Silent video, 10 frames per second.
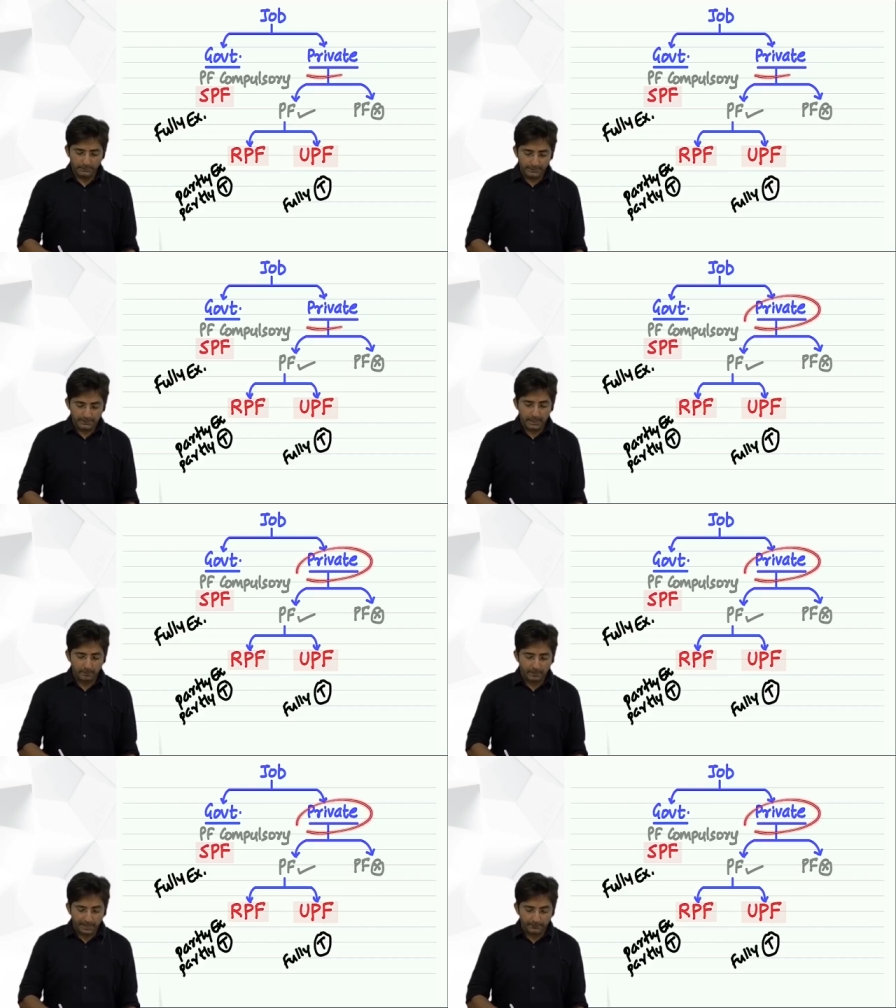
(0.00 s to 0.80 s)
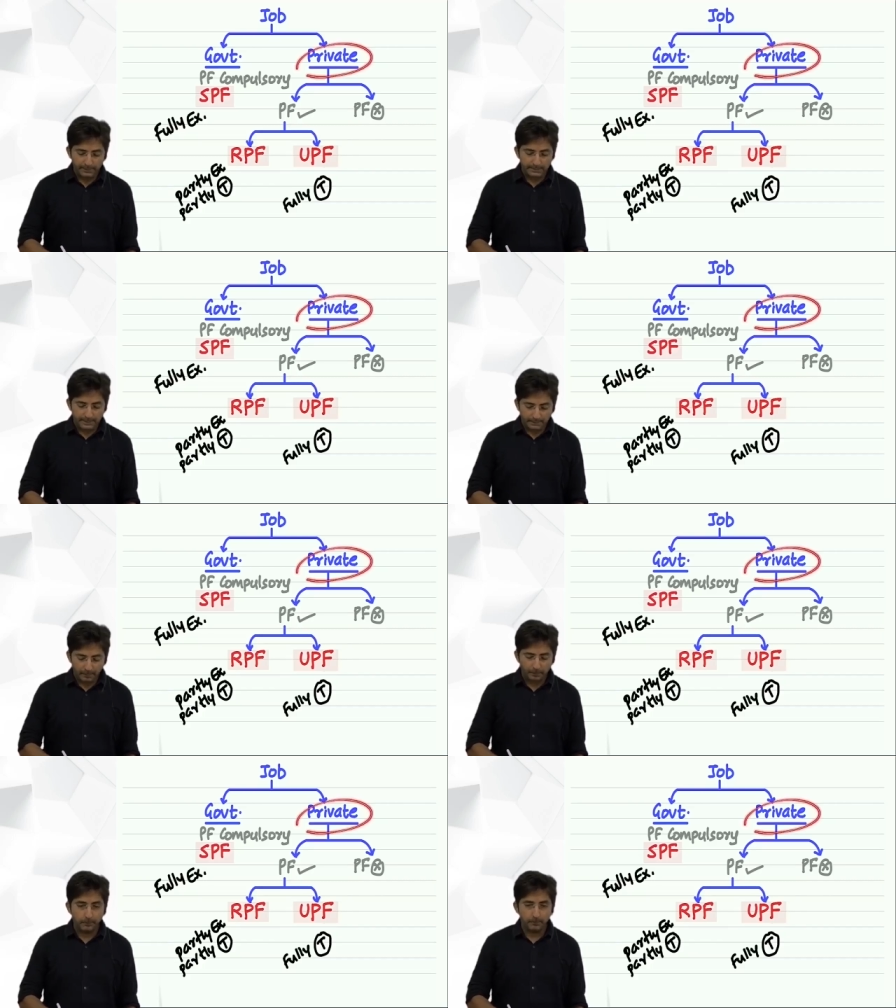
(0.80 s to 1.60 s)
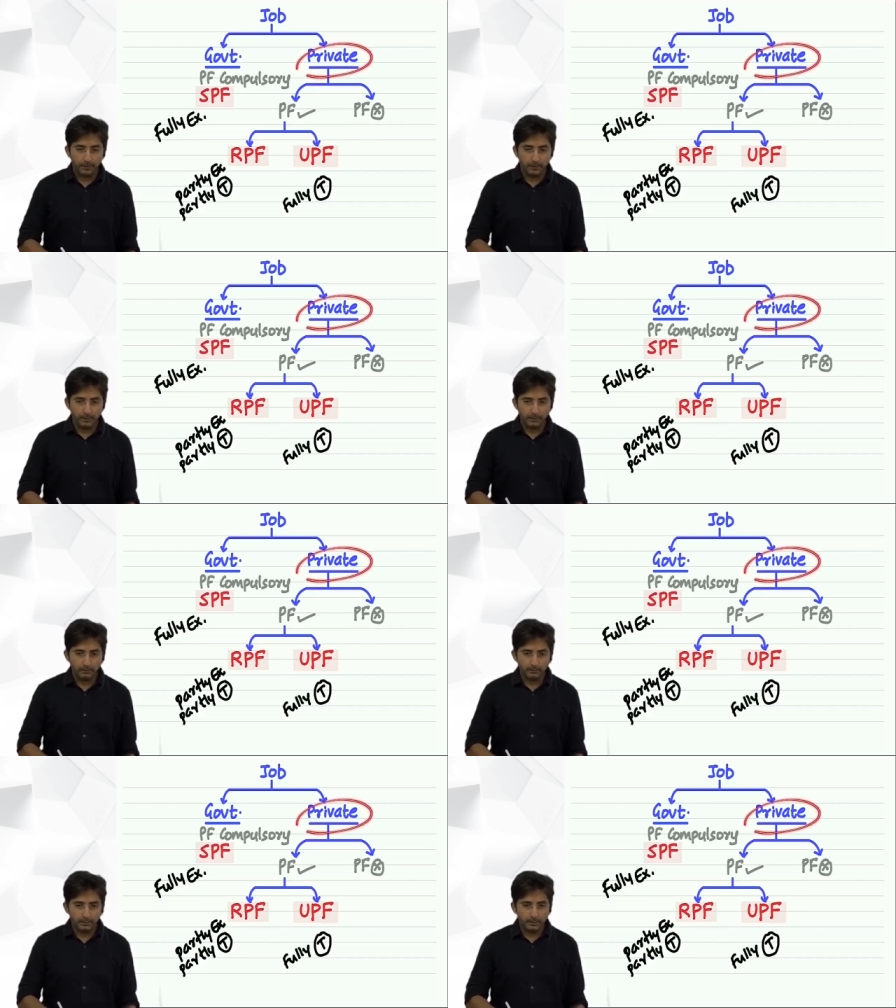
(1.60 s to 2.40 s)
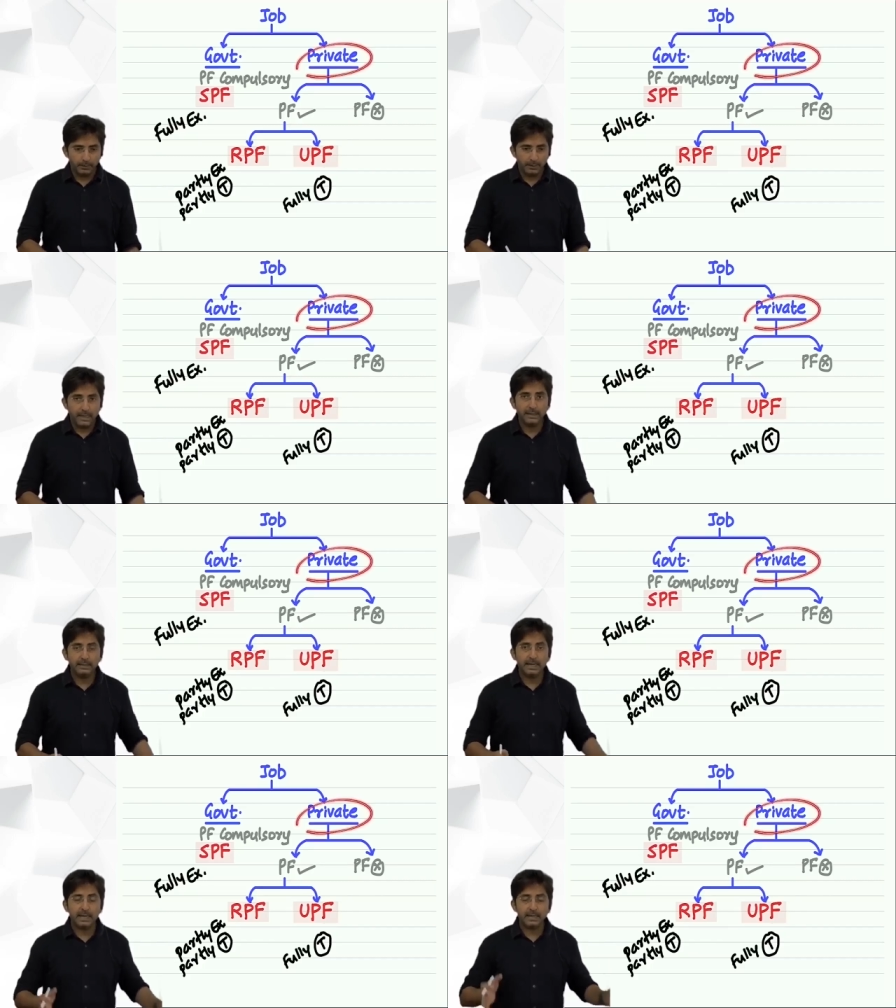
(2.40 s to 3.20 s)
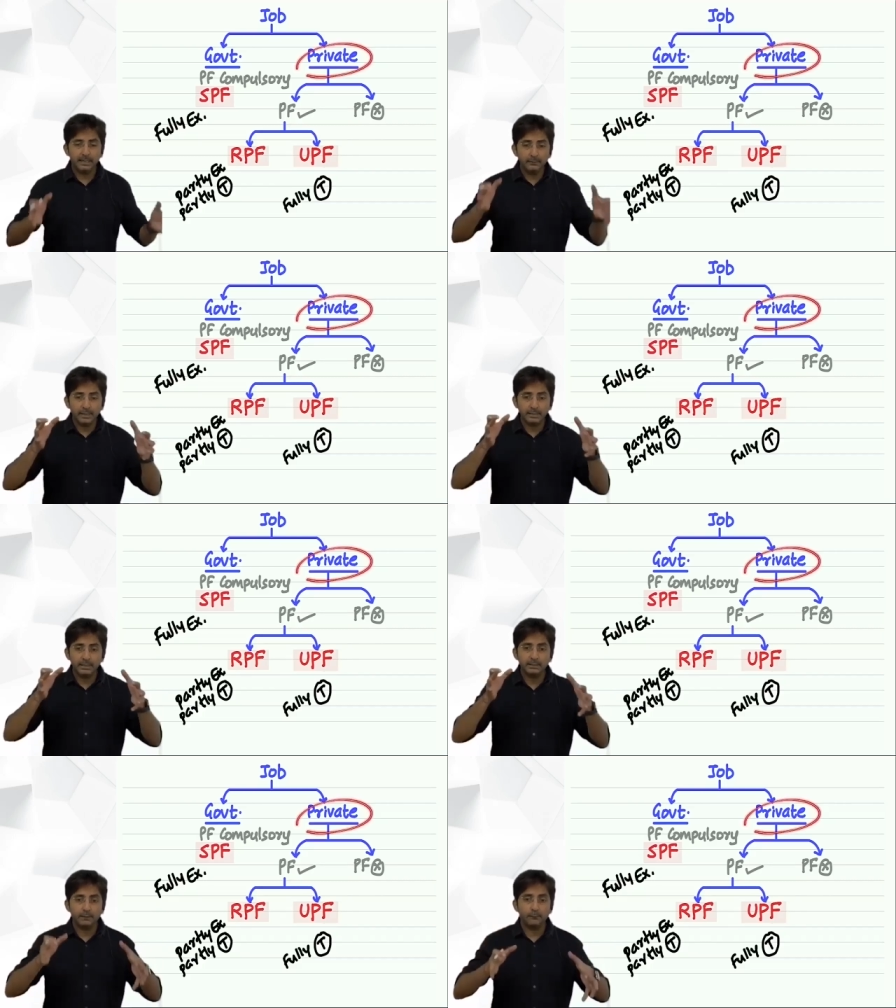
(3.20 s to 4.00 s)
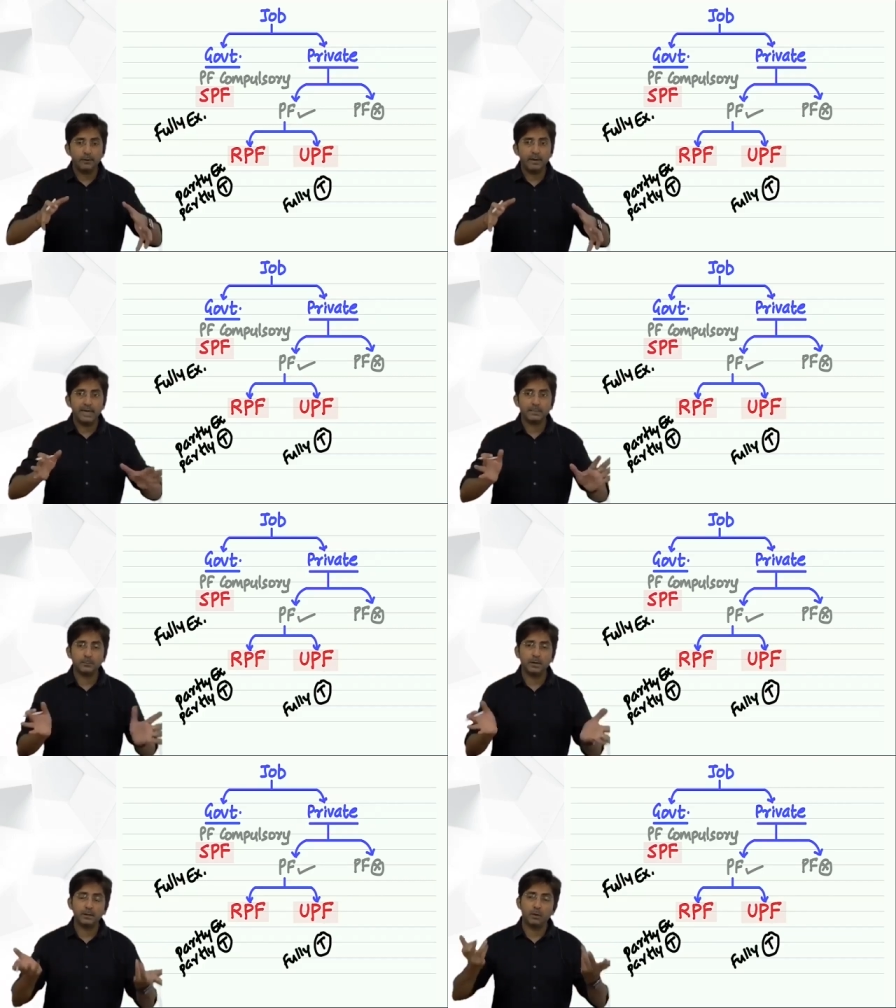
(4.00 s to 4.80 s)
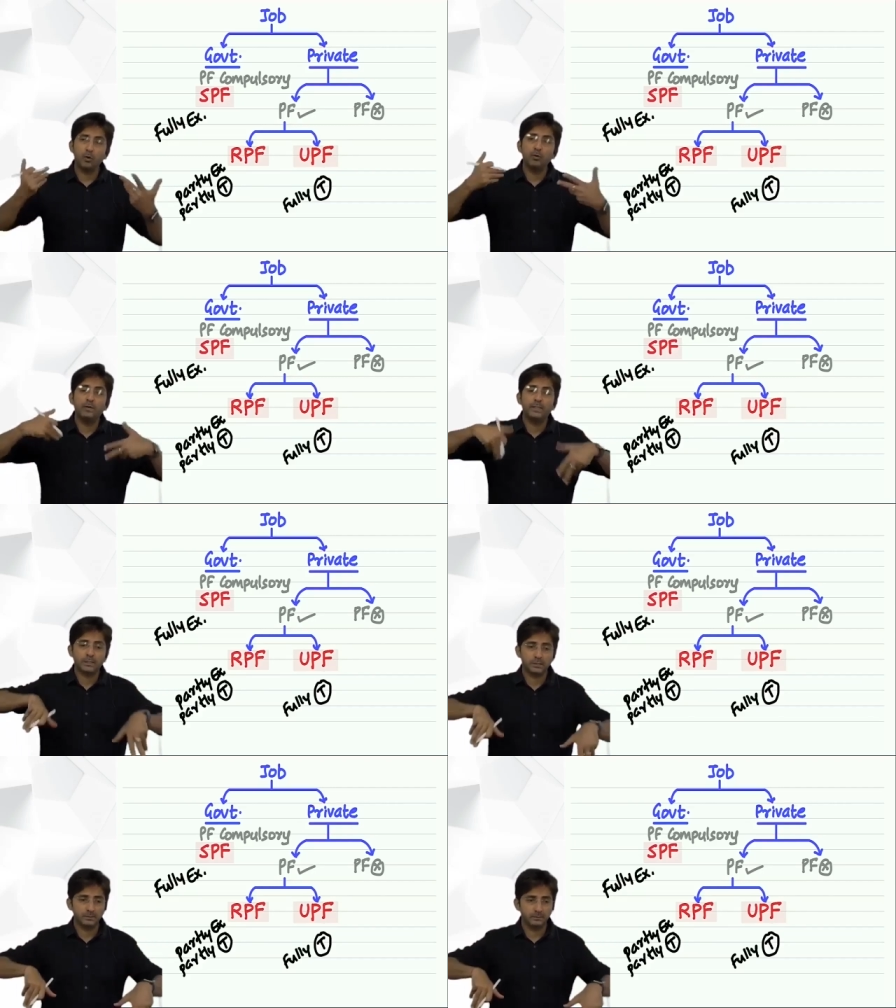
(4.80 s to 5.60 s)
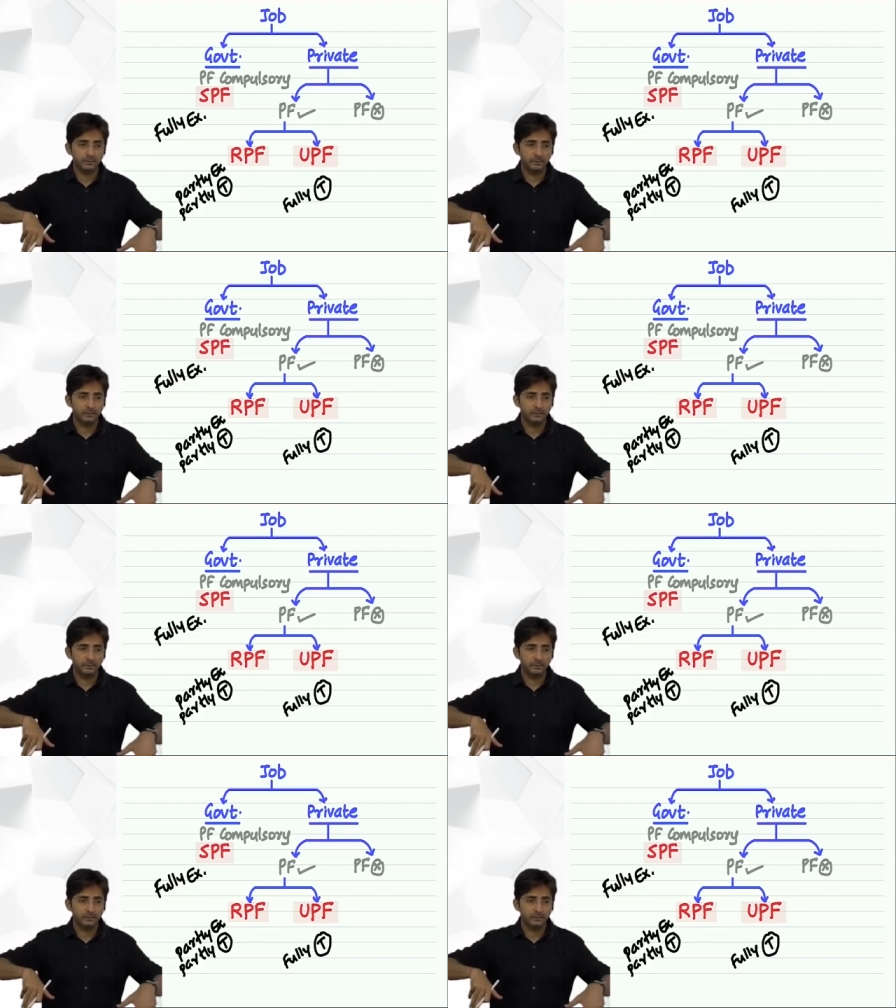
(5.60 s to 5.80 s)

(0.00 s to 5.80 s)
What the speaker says: these are private sector people and they are investing the fund as per their own wish.